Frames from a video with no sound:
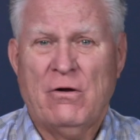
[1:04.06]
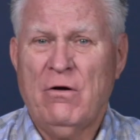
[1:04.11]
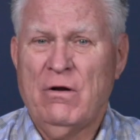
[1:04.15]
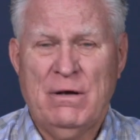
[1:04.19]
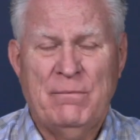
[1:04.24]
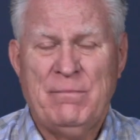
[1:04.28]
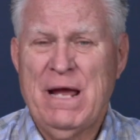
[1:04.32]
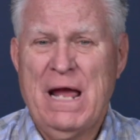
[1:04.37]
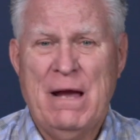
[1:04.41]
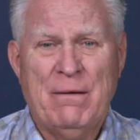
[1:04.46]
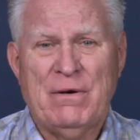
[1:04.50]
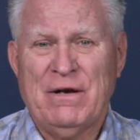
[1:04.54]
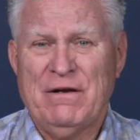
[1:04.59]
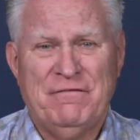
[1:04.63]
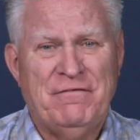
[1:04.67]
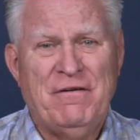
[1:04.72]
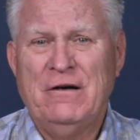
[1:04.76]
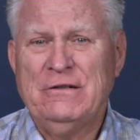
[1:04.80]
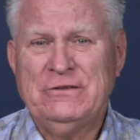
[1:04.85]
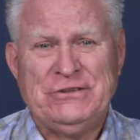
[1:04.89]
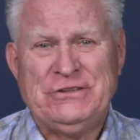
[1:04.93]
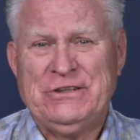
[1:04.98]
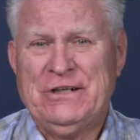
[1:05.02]
going to be able to
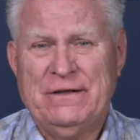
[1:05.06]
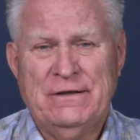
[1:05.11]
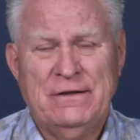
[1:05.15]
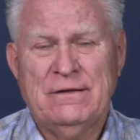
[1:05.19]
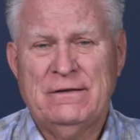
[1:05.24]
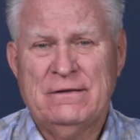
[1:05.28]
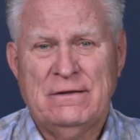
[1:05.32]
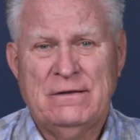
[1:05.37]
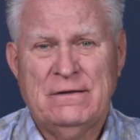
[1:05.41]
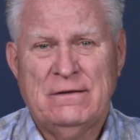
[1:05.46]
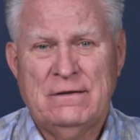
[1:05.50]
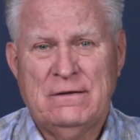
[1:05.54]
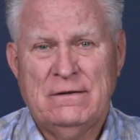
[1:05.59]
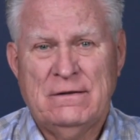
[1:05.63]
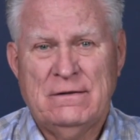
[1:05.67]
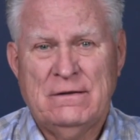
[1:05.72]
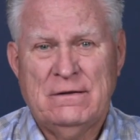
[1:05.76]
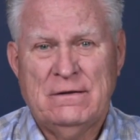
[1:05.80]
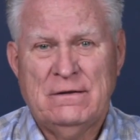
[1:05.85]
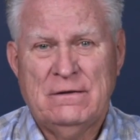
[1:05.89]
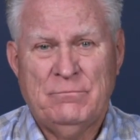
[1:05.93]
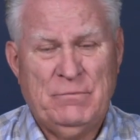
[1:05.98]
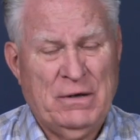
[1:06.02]
function,
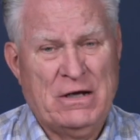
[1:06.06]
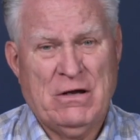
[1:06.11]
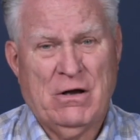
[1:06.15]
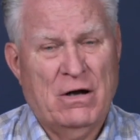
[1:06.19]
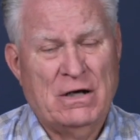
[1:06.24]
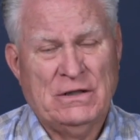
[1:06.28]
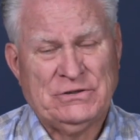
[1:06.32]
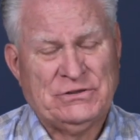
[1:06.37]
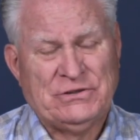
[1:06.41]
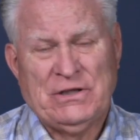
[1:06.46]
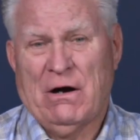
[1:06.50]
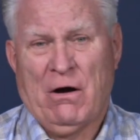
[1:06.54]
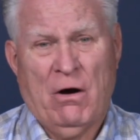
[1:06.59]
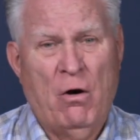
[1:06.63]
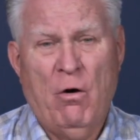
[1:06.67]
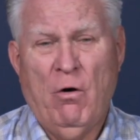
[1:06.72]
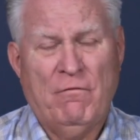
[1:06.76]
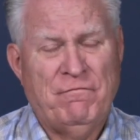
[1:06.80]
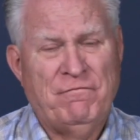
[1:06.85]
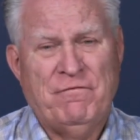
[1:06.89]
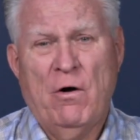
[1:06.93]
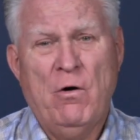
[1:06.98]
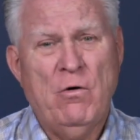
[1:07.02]
because their
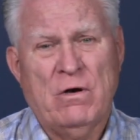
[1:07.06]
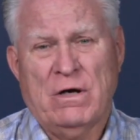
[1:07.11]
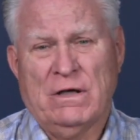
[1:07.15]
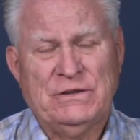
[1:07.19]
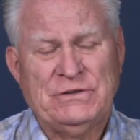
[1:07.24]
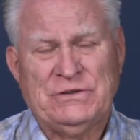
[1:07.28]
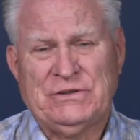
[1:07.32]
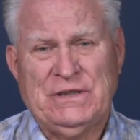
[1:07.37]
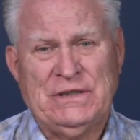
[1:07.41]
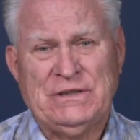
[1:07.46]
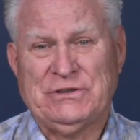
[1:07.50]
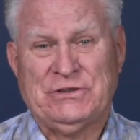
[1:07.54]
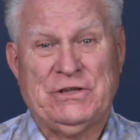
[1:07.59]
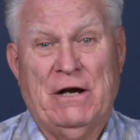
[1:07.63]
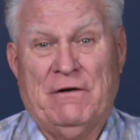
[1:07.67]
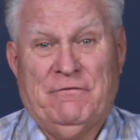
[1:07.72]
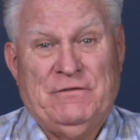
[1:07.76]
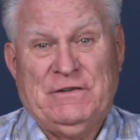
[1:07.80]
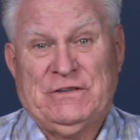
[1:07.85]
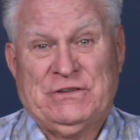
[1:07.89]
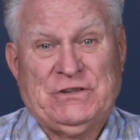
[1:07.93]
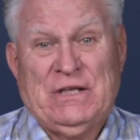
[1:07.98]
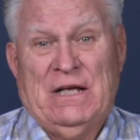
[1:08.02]
whole focus is their
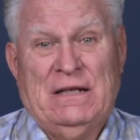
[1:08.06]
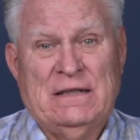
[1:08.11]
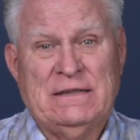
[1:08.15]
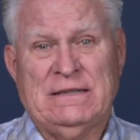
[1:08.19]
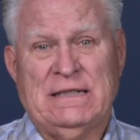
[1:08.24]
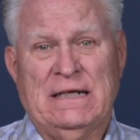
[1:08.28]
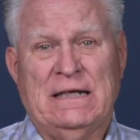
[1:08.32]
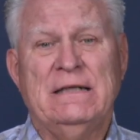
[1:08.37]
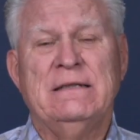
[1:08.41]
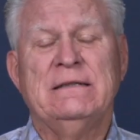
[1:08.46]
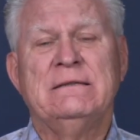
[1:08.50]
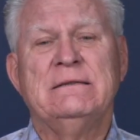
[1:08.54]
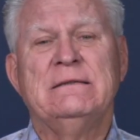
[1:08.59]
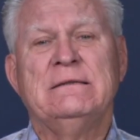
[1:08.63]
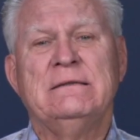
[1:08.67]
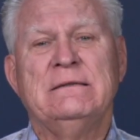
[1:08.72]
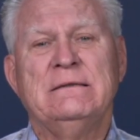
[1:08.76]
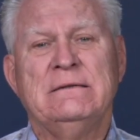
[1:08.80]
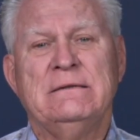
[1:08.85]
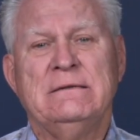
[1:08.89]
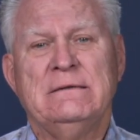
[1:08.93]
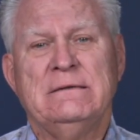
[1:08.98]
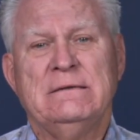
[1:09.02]
facility,
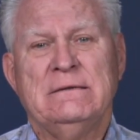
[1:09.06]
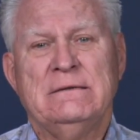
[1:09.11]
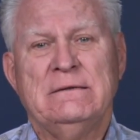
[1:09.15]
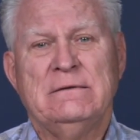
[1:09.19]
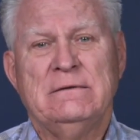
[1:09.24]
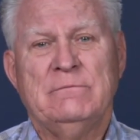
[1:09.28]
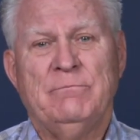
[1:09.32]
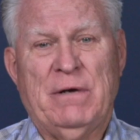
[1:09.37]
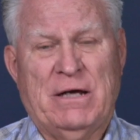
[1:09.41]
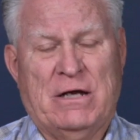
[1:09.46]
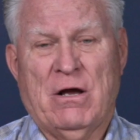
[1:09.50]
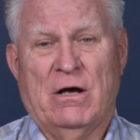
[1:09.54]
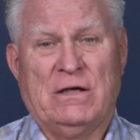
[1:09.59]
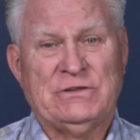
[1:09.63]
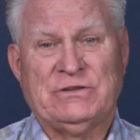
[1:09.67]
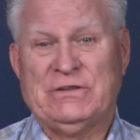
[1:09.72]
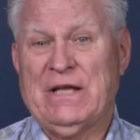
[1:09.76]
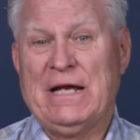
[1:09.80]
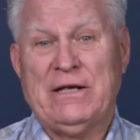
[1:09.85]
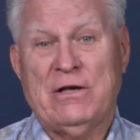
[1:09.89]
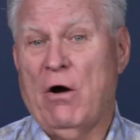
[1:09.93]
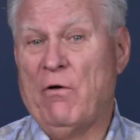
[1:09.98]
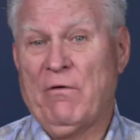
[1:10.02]
because
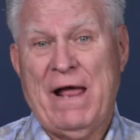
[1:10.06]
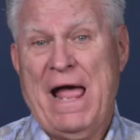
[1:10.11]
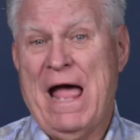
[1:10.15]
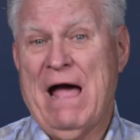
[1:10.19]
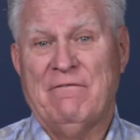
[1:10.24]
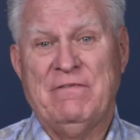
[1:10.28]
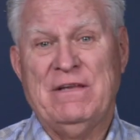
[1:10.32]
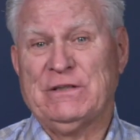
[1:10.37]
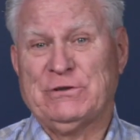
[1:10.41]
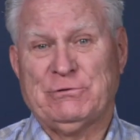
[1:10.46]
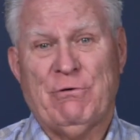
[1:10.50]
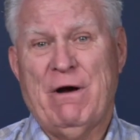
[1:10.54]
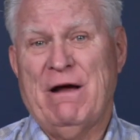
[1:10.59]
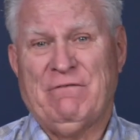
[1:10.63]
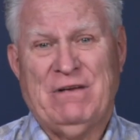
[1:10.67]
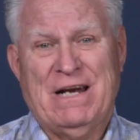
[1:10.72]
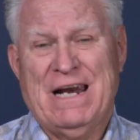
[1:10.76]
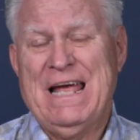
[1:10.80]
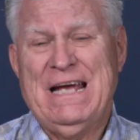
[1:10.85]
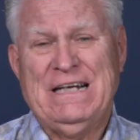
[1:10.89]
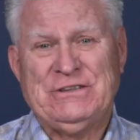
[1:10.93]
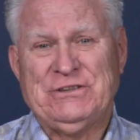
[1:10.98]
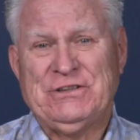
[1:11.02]
they don't have this
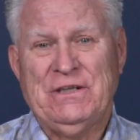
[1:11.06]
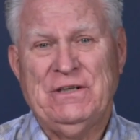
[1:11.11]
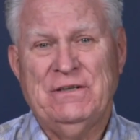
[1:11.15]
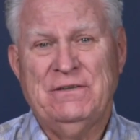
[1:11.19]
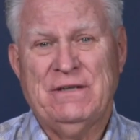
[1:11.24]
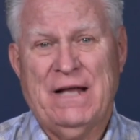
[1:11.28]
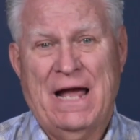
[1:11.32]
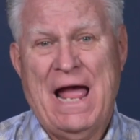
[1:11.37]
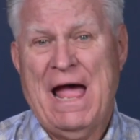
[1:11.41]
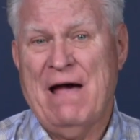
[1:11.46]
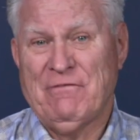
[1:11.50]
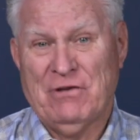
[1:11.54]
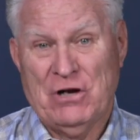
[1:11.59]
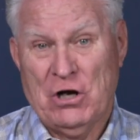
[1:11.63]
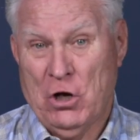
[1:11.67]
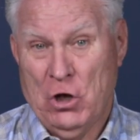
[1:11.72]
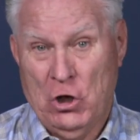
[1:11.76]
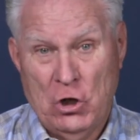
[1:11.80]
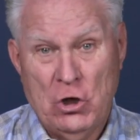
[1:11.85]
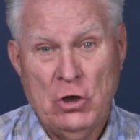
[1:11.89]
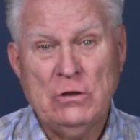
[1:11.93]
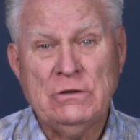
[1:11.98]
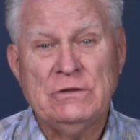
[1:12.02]
revelation, they haven't
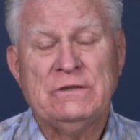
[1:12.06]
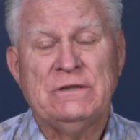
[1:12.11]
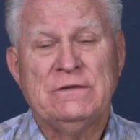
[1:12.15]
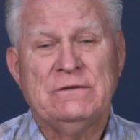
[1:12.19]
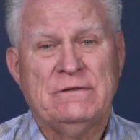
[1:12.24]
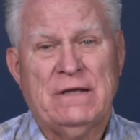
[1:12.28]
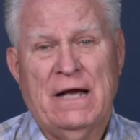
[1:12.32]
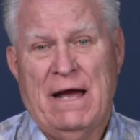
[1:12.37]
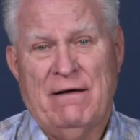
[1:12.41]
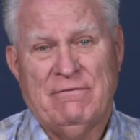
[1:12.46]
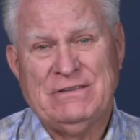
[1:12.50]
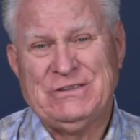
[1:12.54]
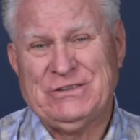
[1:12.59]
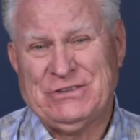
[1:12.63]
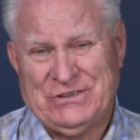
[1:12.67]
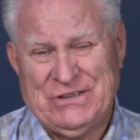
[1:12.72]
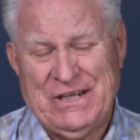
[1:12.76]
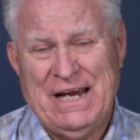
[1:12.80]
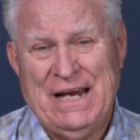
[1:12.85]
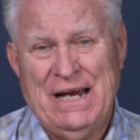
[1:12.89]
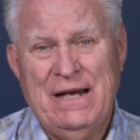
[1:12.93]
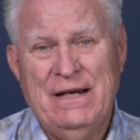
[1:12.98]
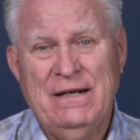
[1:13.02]
looked, they haven't
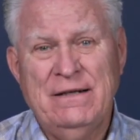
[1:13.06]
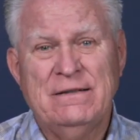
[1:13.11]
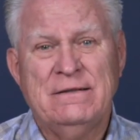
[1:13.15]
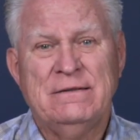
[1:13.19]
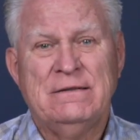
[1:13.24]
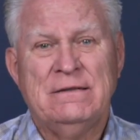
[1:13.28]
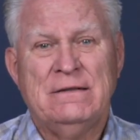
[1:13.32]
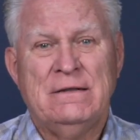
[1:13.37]
seen.